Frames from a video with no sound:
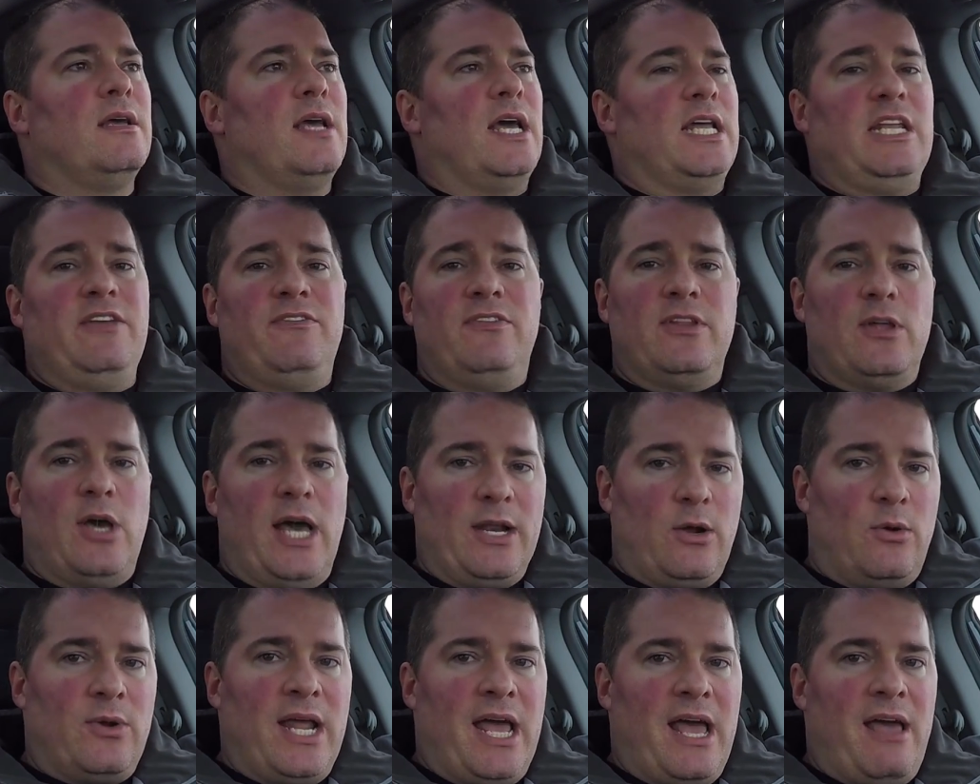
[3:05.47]
And even though I
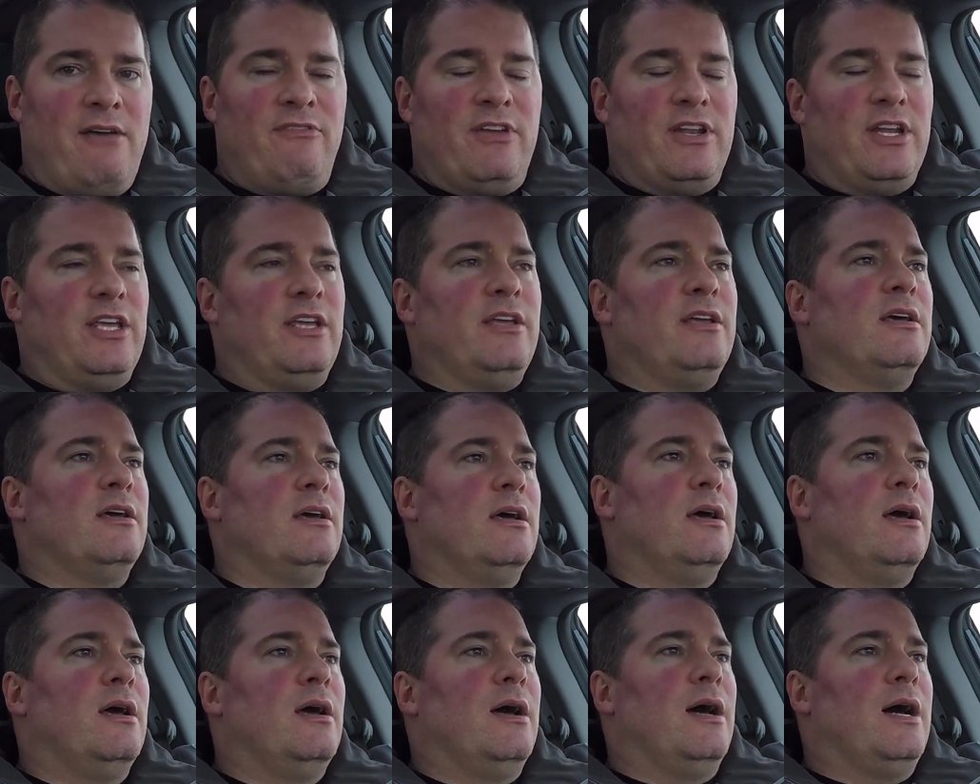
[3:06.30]
don't have any,
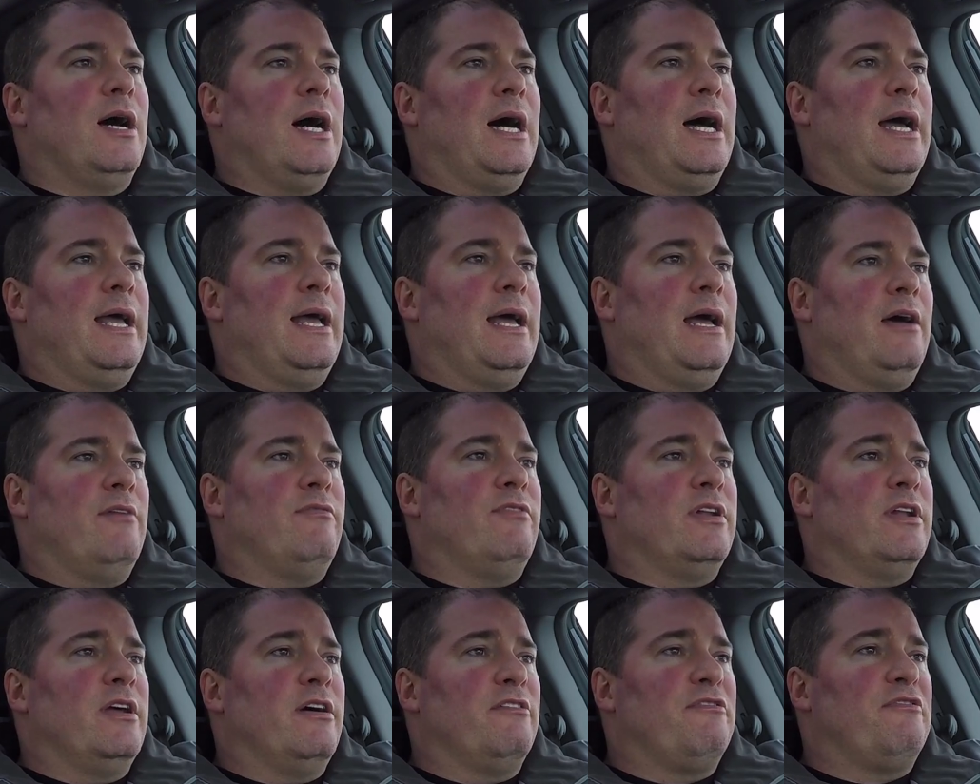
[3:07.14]
I have
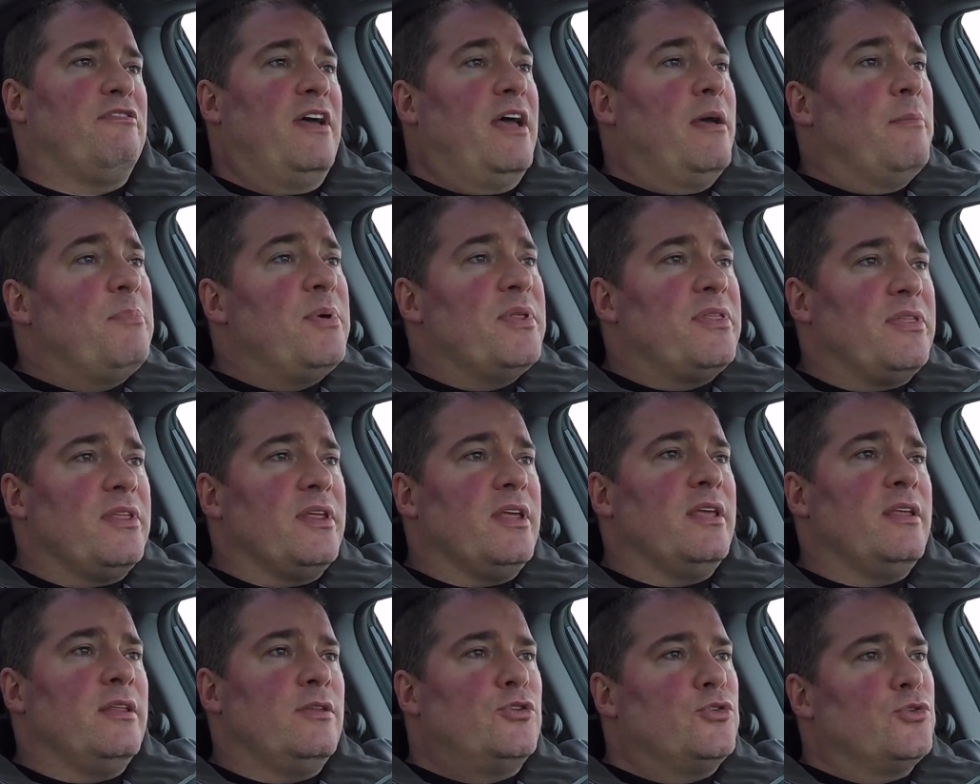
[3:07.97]
enough
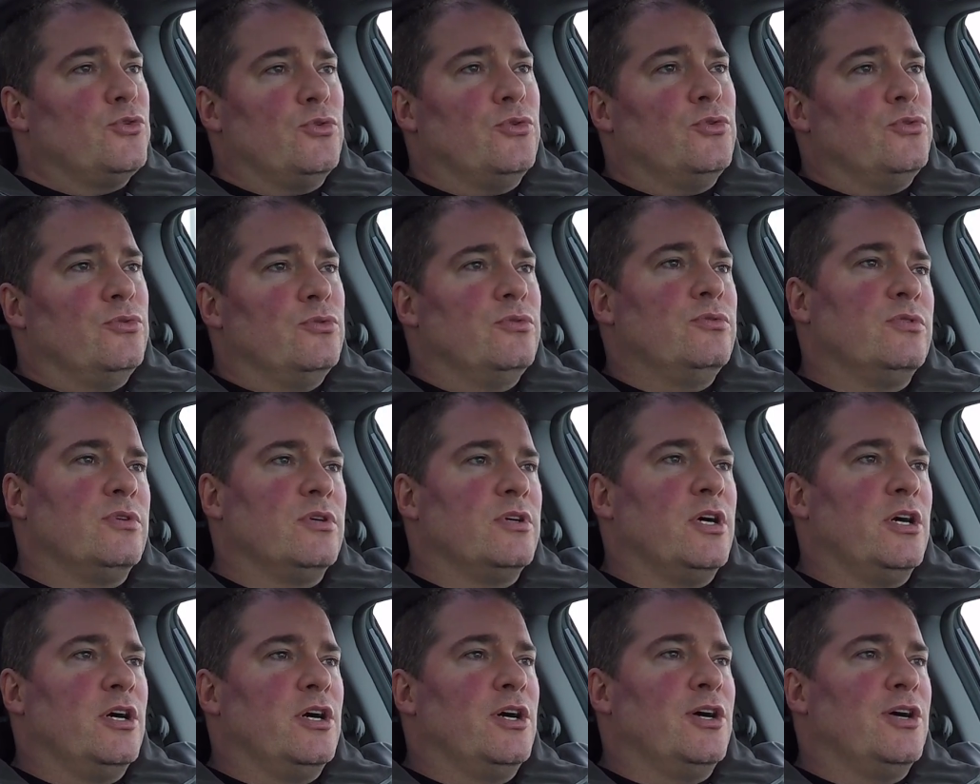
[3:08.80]
empathy to
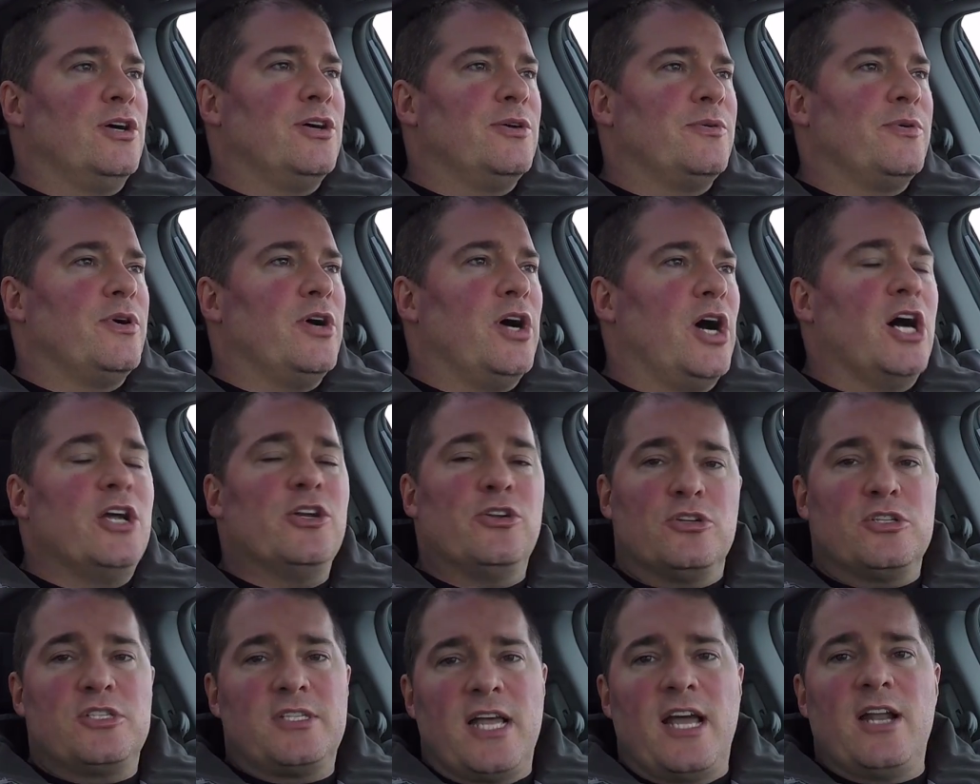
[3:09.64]

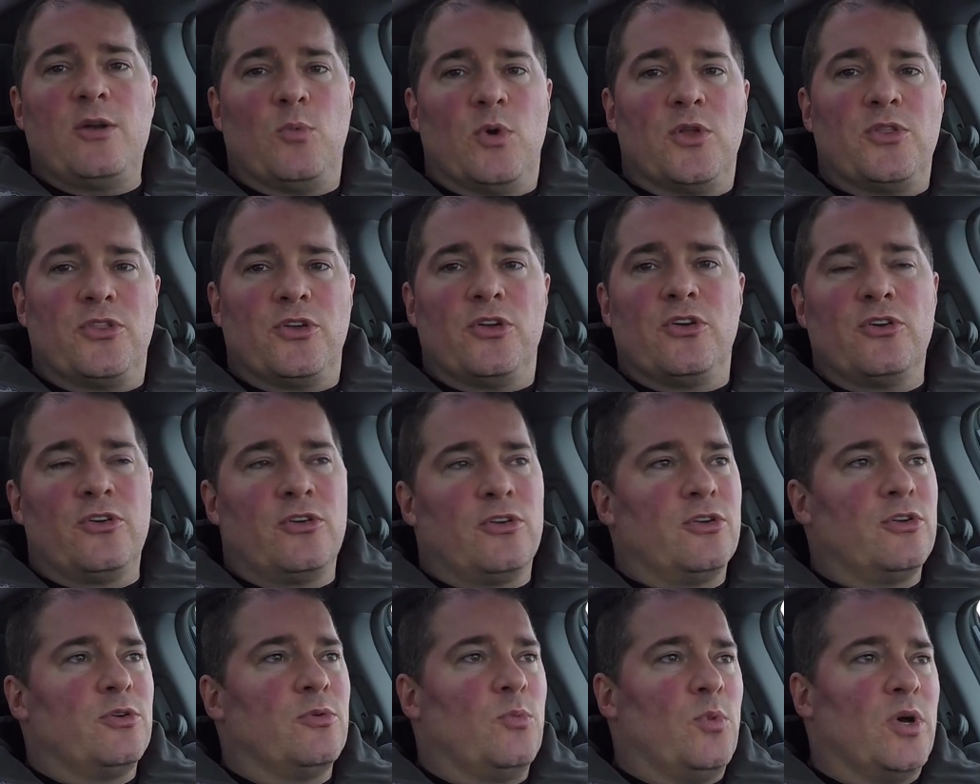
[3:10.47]
understand
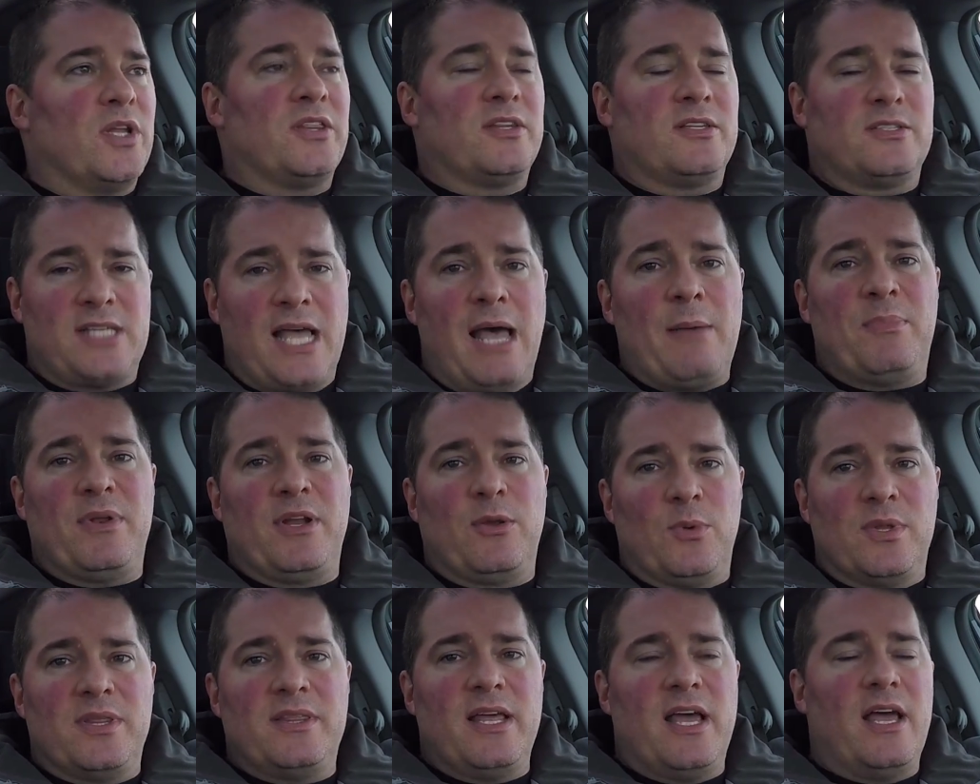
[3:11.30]
what's
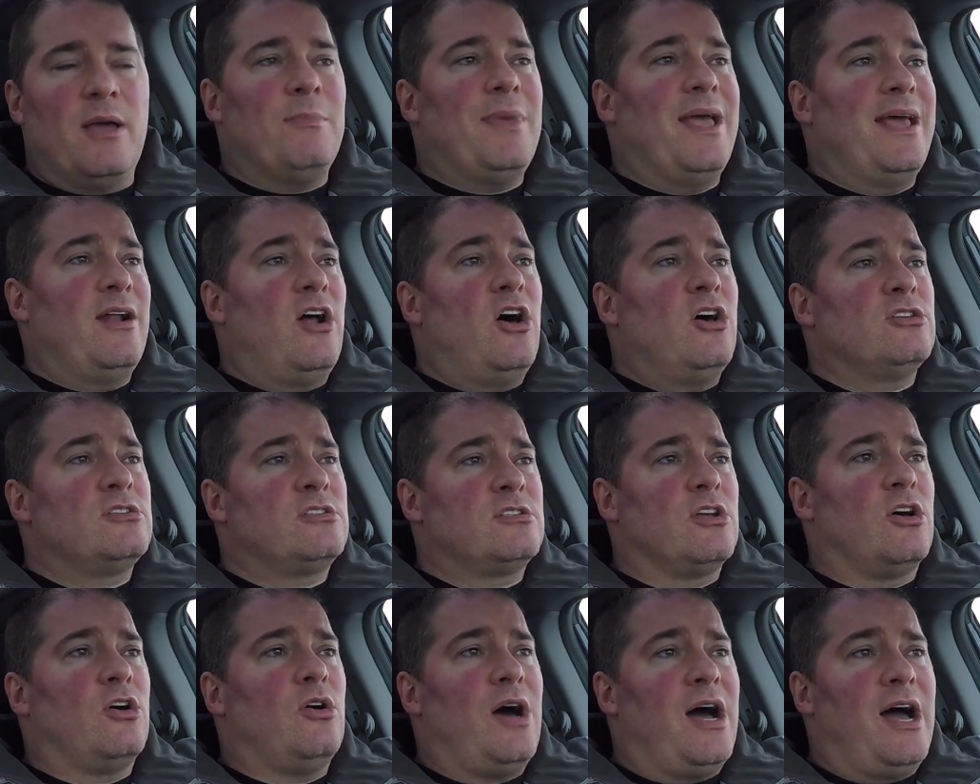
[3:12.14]
happening with them. And
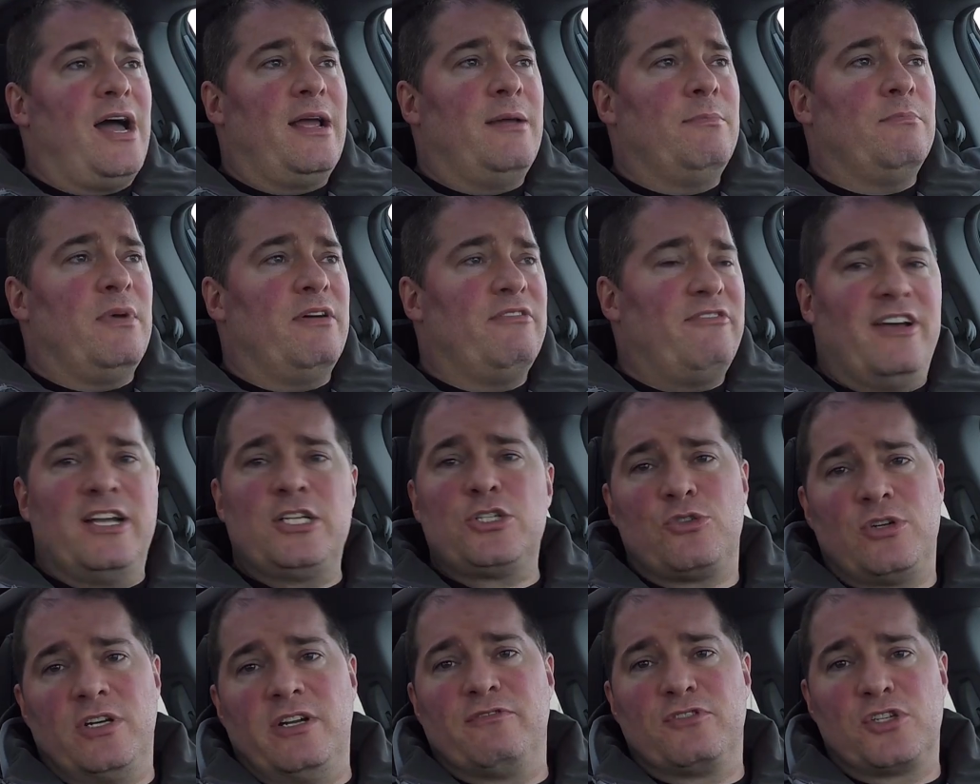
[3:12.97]
also, I'm a
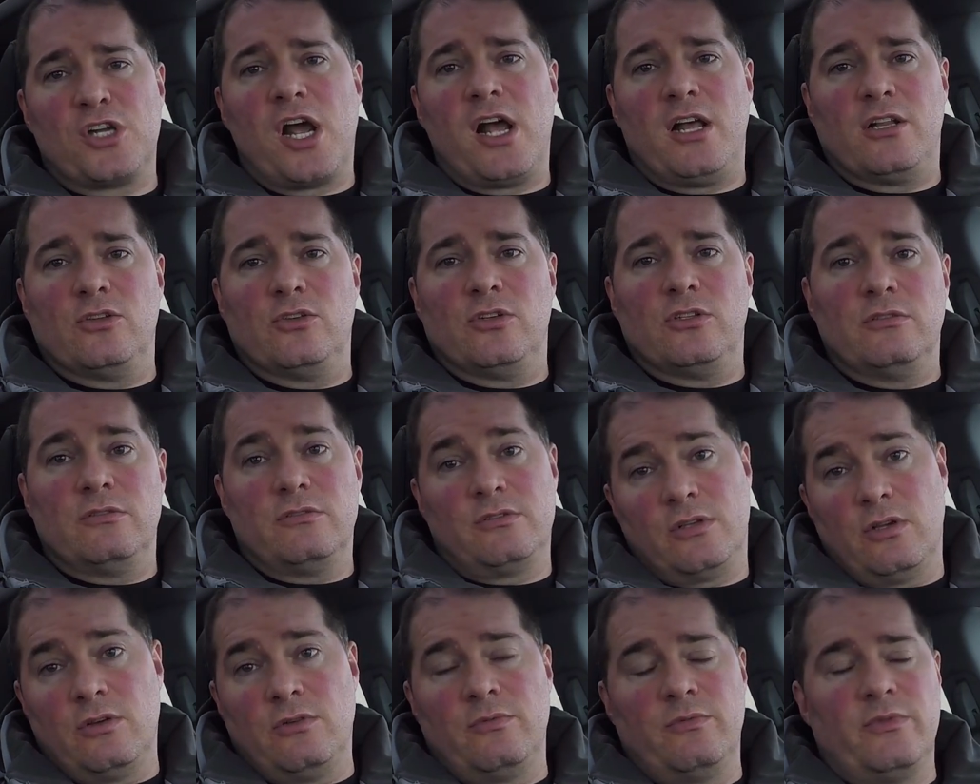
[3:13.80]
veteran of childhood,
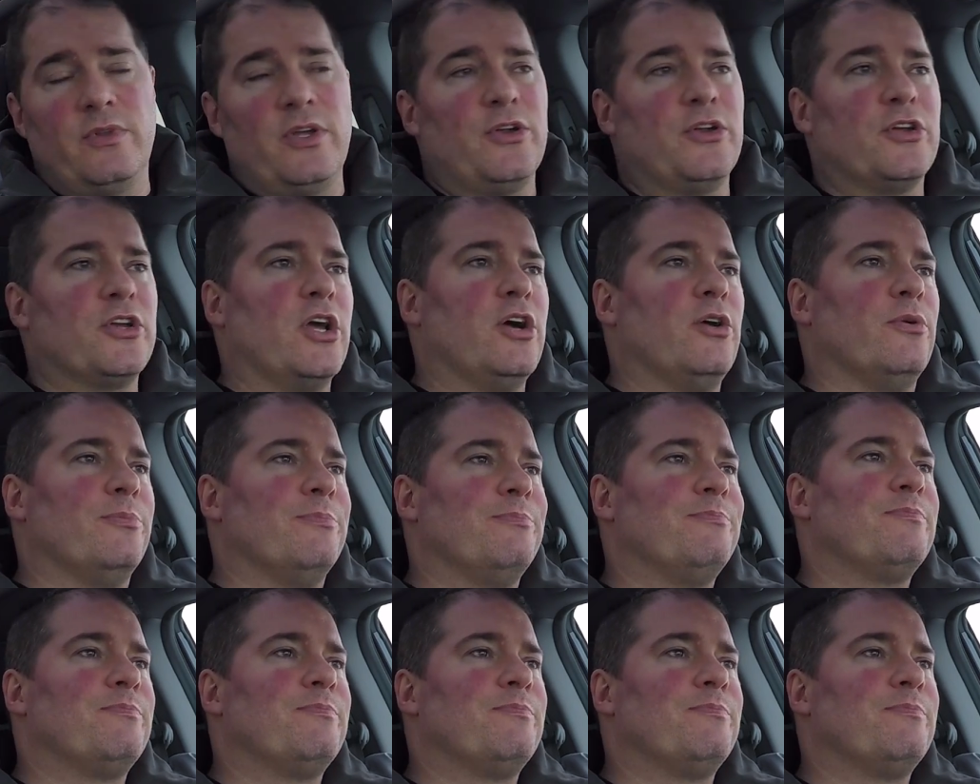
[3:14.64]
so there you go.